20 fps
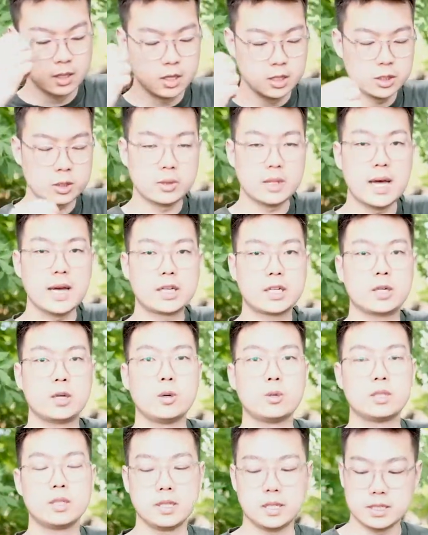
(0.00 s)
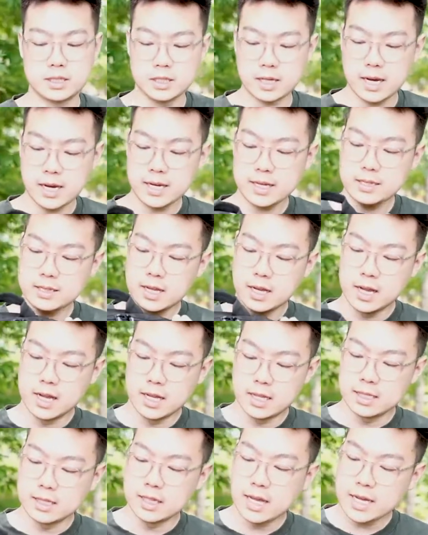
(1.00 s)
So that goes on the side.
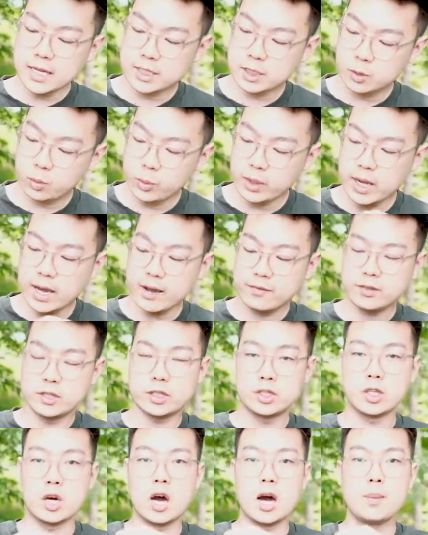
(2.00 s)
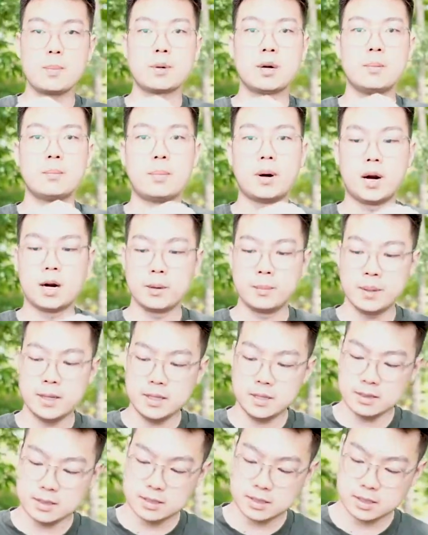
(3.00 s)
Next, we have the top
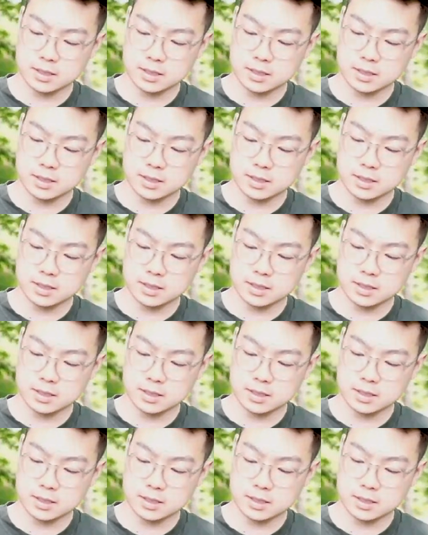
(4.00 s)
compartment.